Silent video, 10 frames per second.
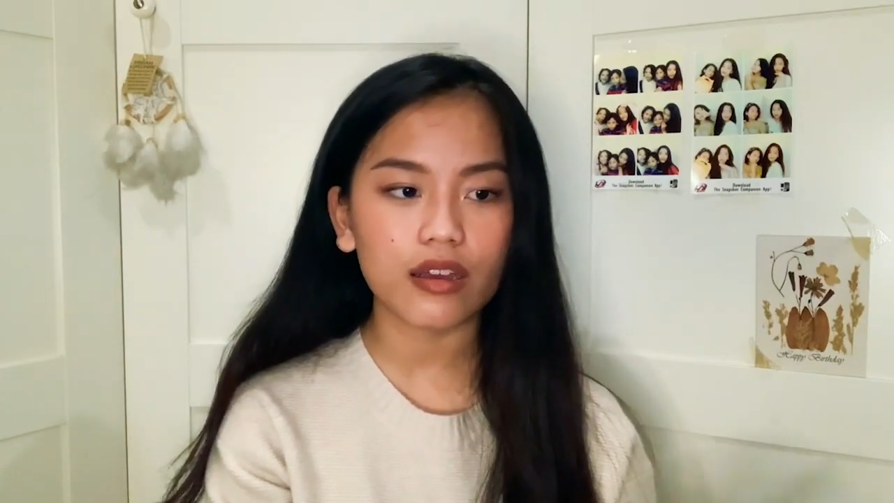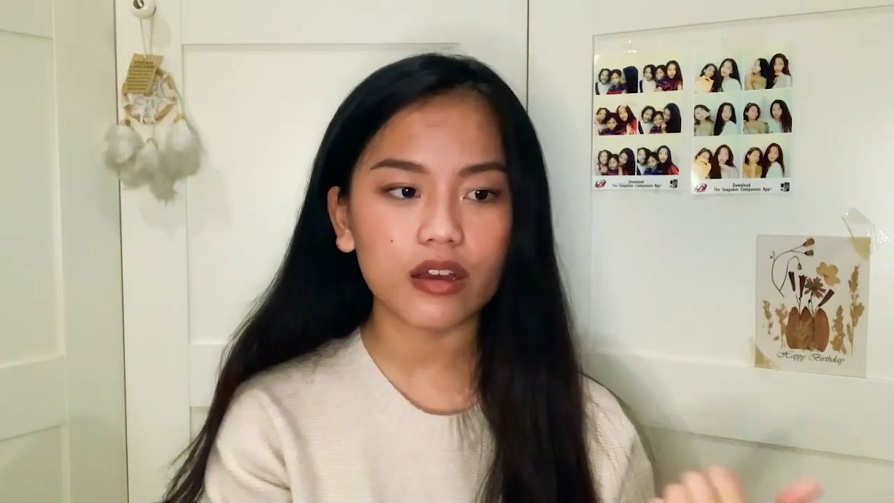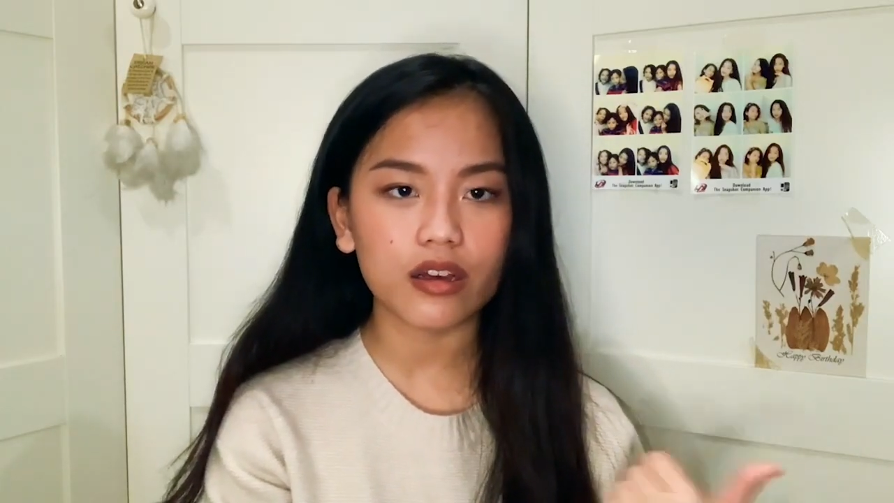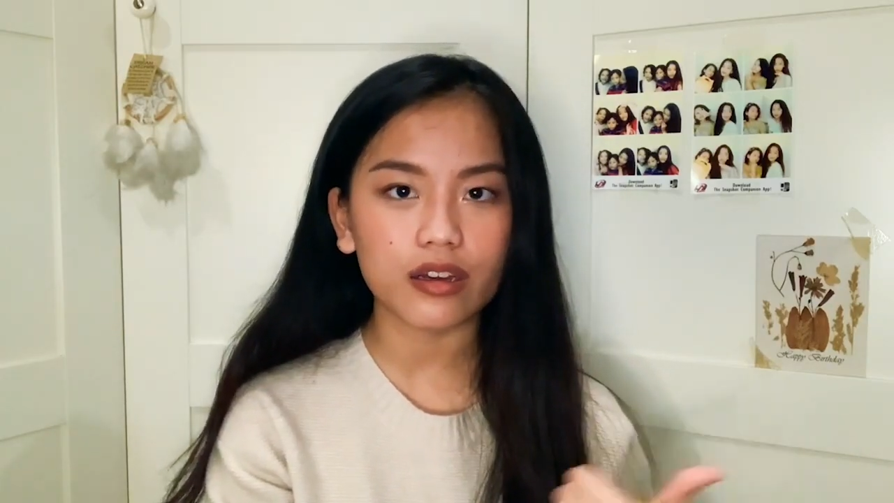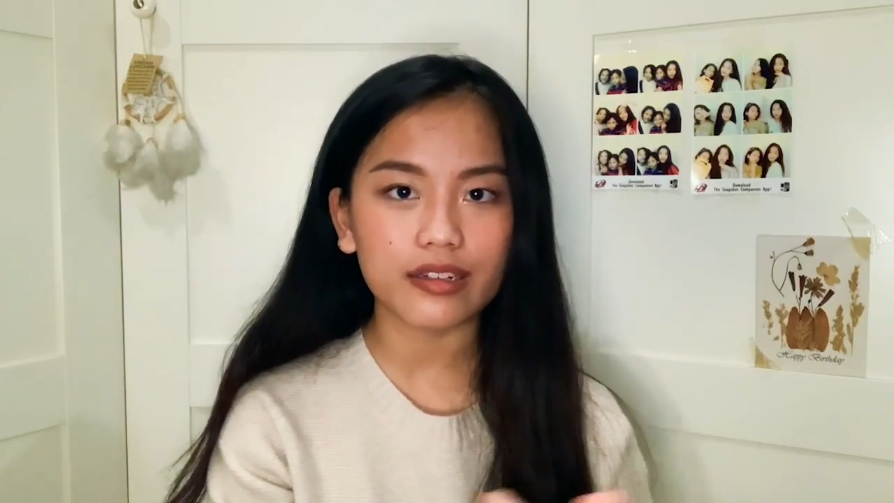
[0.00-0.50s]

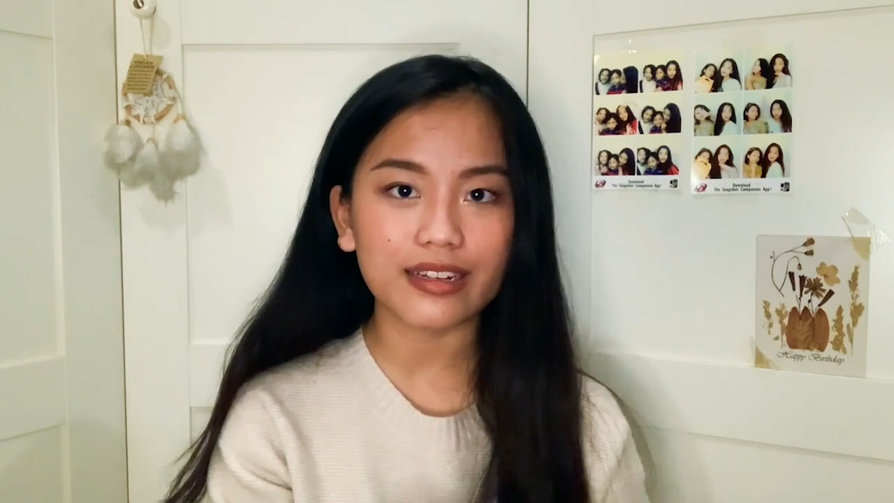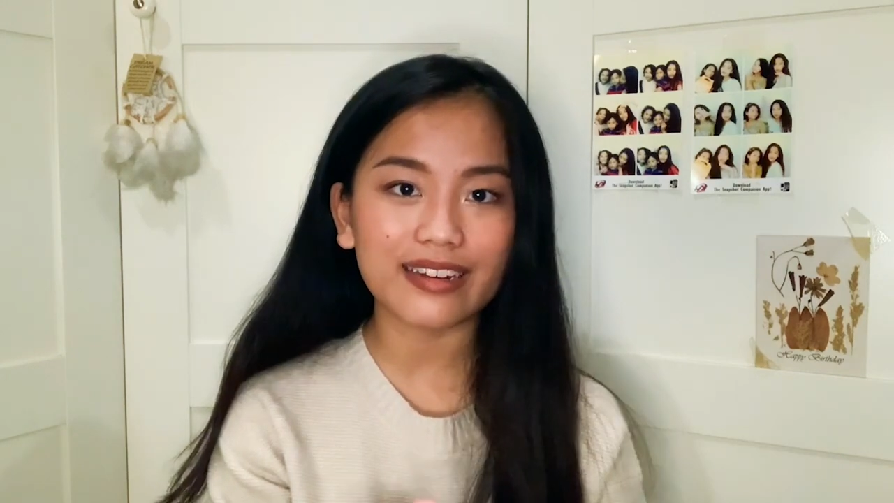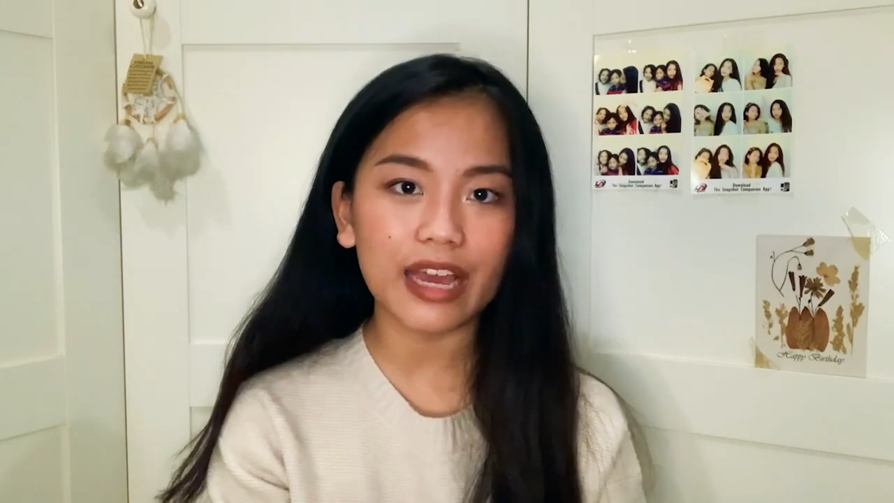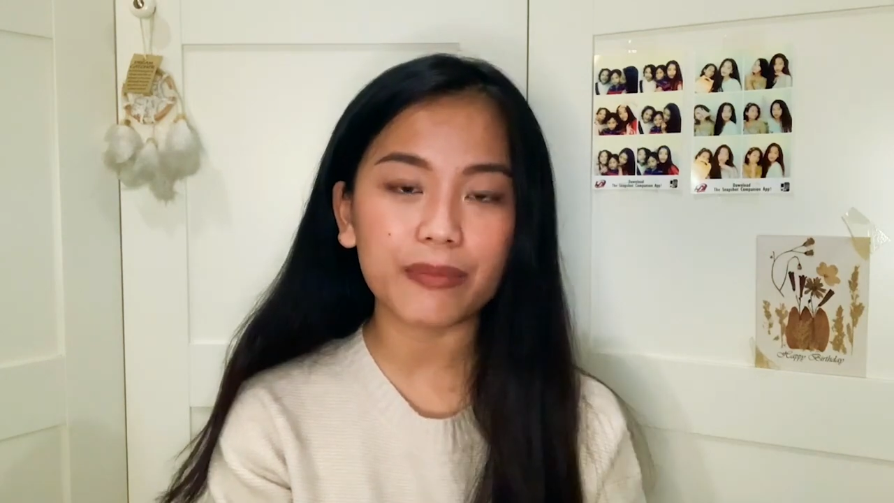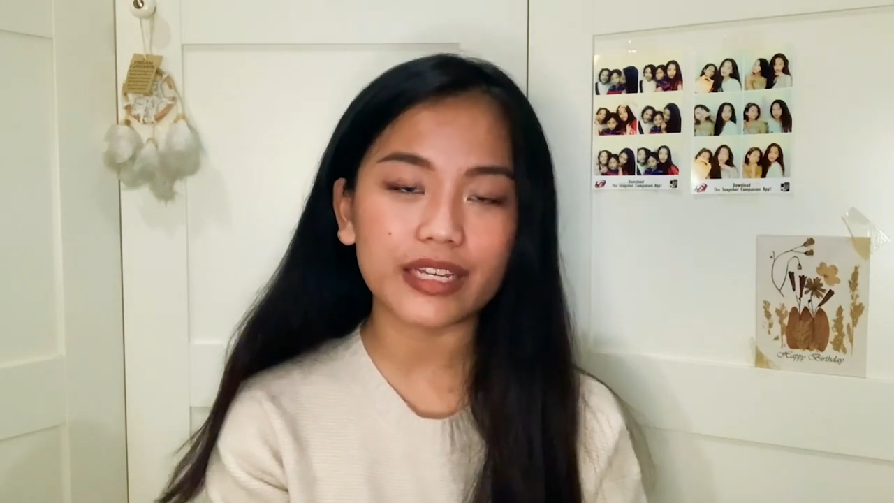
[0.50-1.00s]
on an
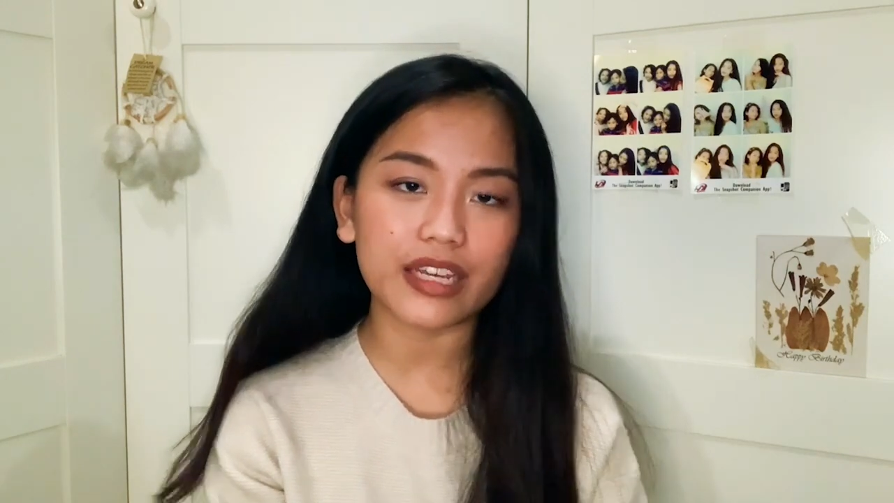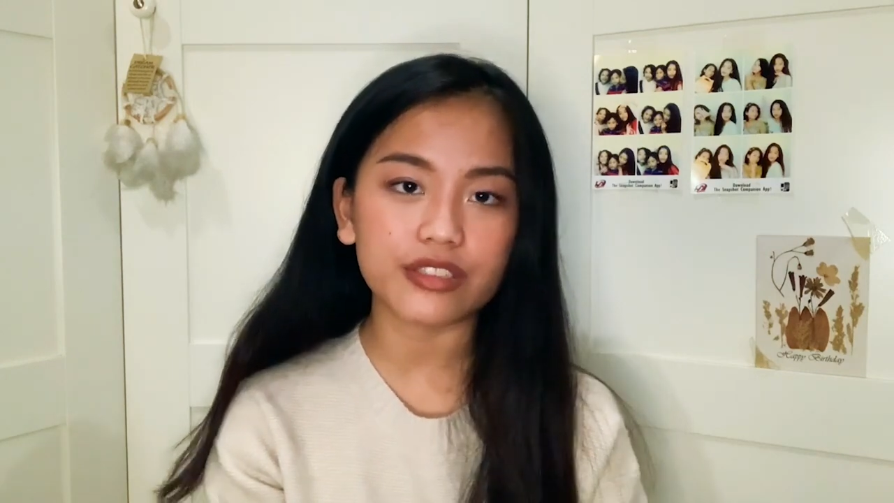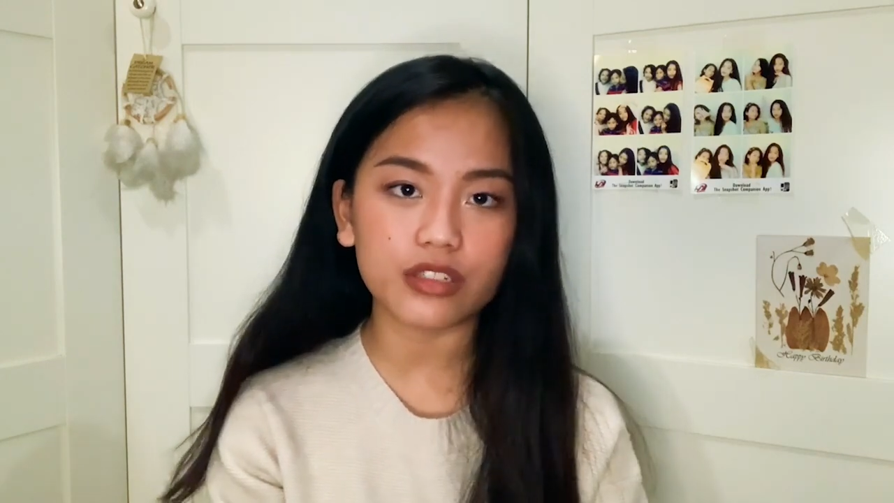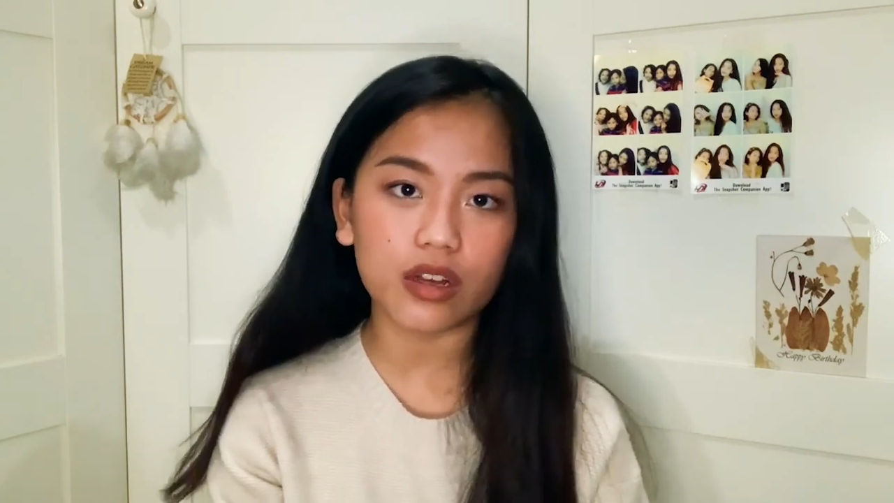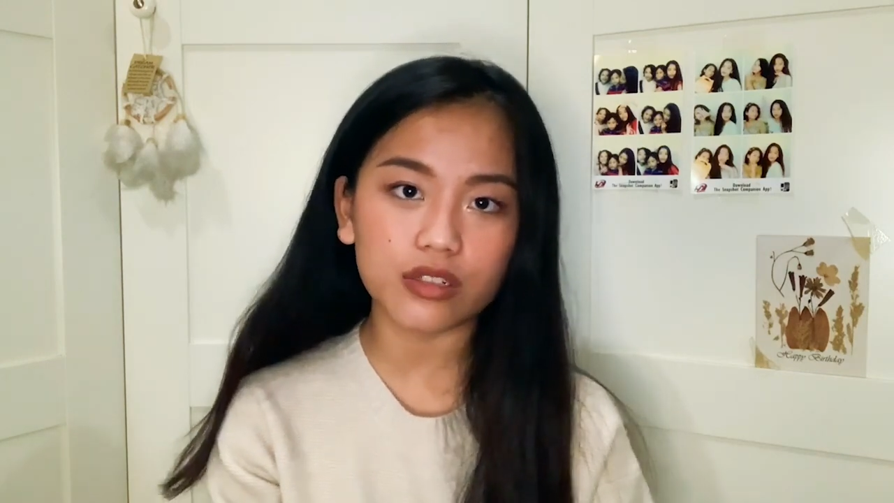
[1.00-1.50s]

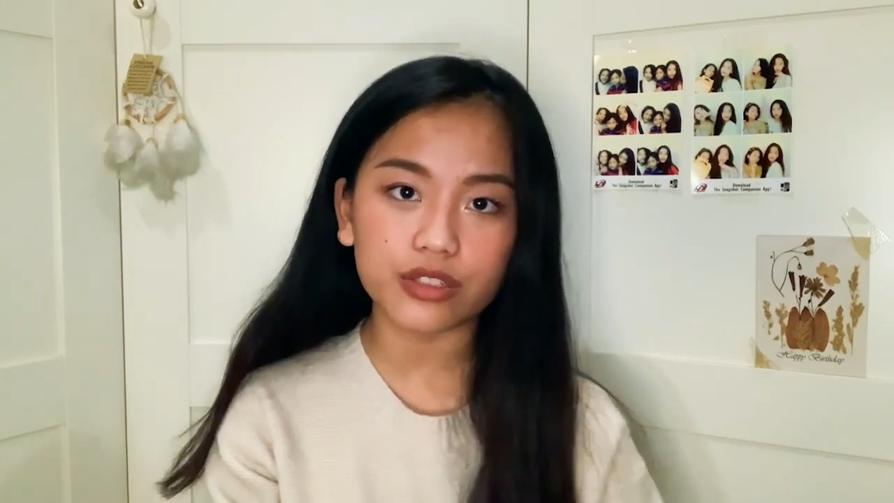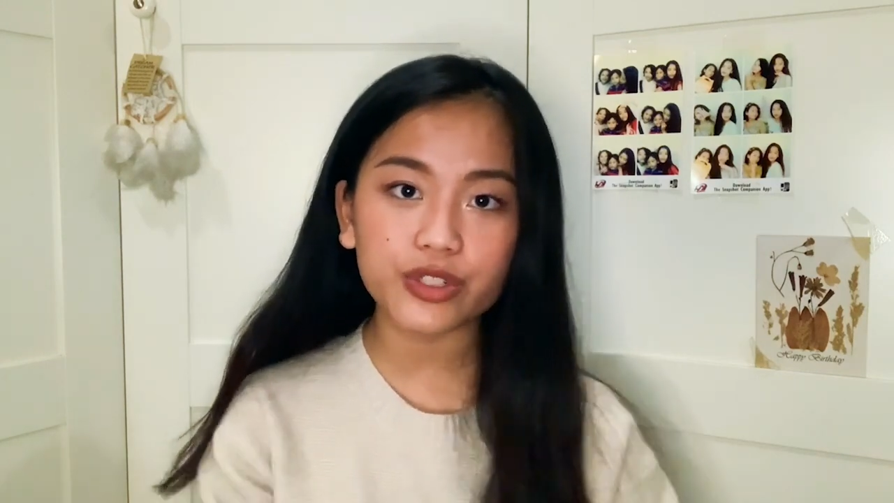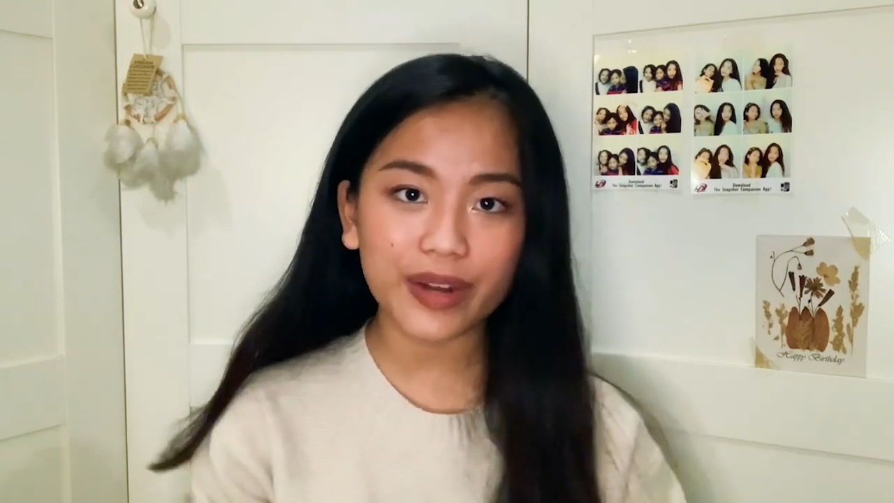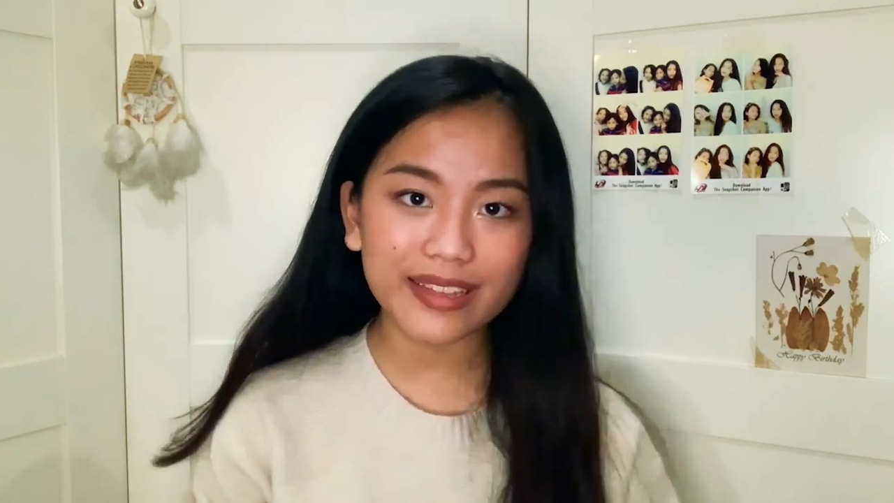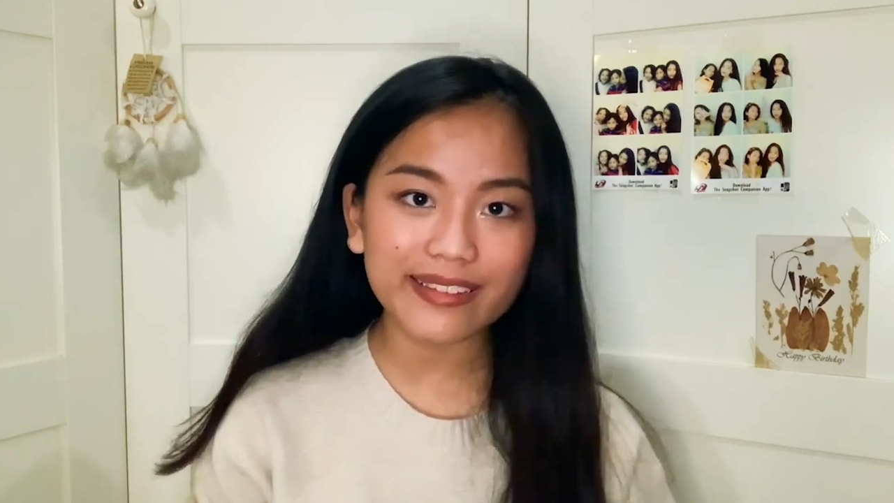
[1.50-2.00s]
application called
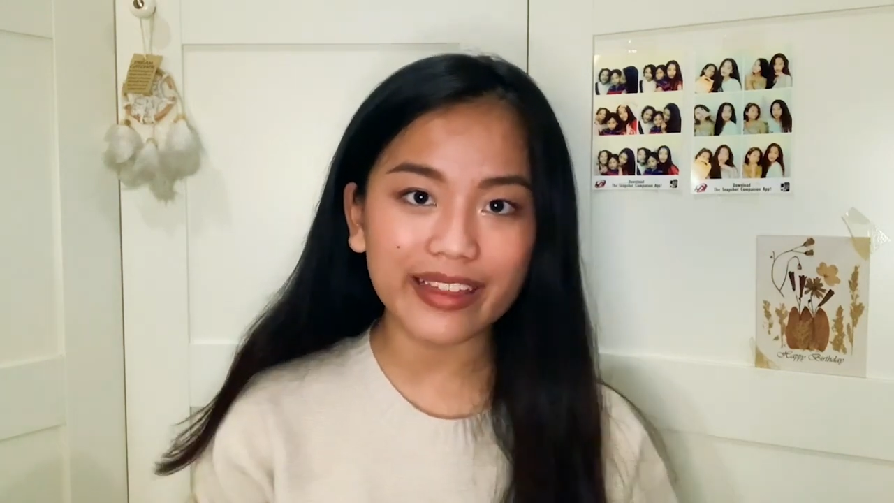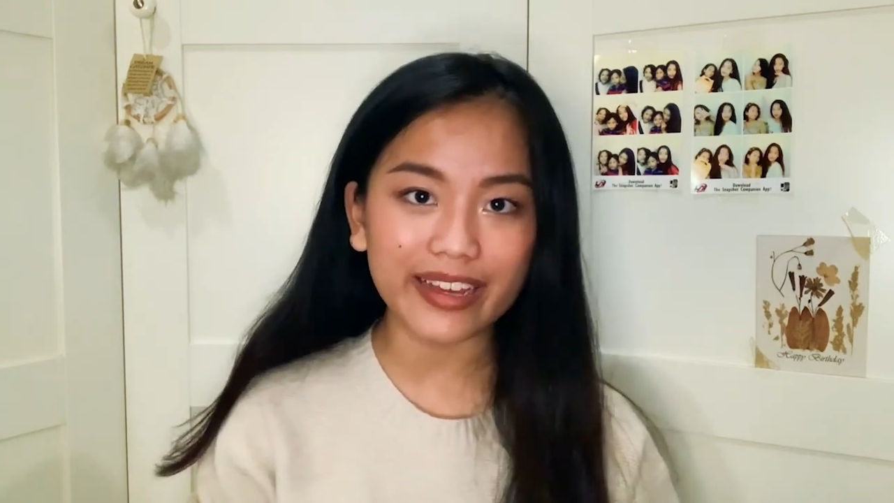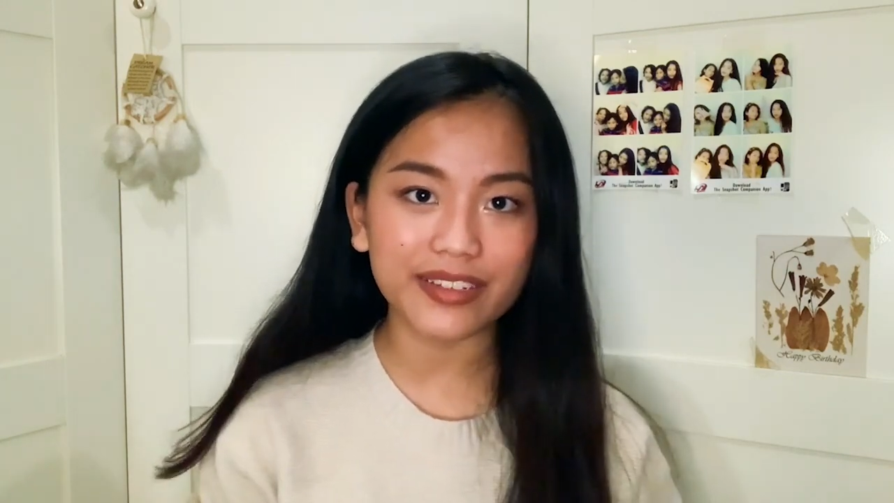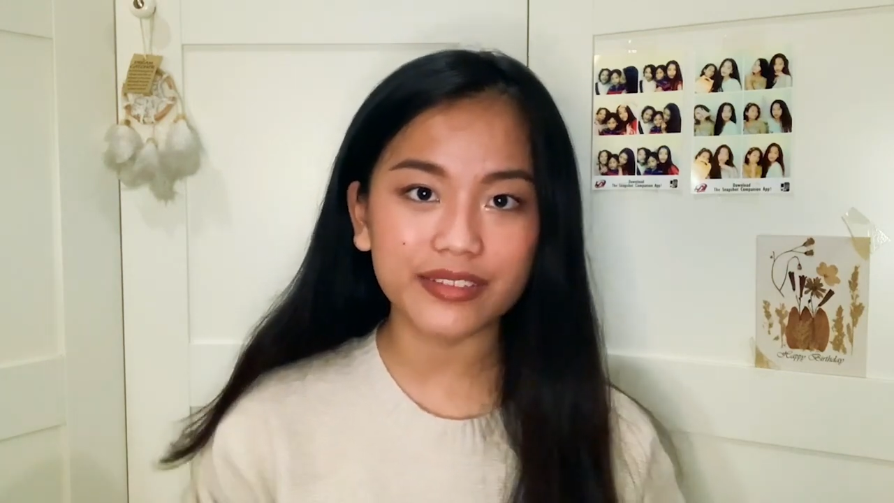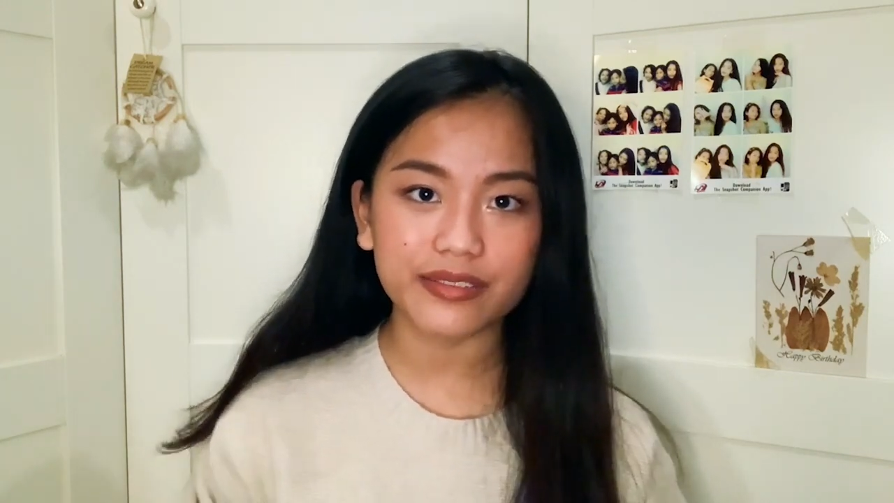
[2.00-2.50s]
Trainline.